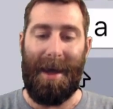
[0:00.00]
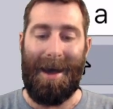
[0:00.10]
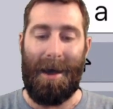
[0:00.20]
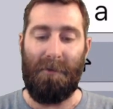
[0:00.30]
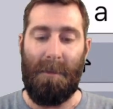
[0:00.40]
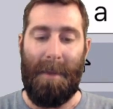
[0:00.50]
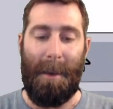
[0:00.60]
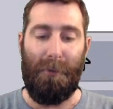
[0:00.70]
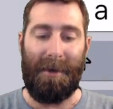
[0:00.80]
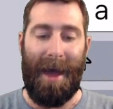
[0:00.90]
I'm
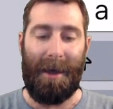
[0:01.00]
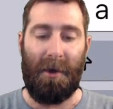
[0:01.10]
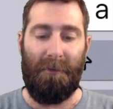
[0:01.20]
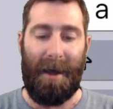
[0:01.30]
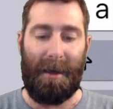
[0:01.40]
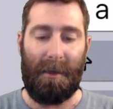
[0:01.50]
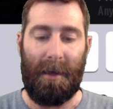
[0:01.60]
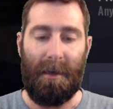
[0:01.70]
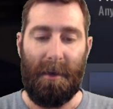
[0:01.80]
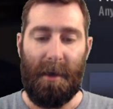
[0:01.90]
remembering that
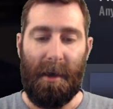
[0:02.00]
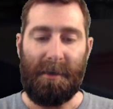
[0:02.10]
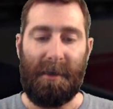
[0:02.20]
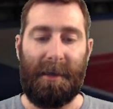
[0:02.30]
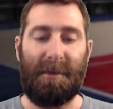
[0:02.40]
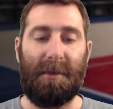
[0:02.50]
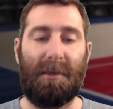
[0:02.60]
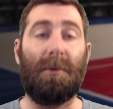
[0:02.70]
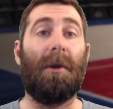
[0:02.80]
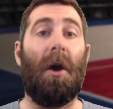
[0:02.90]
correctly. So let's just
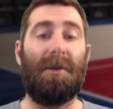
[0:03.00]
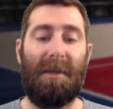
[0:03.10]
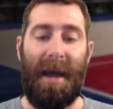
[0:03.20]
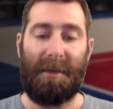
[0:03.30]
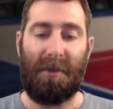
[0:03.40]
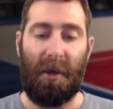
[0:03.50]
do an auction house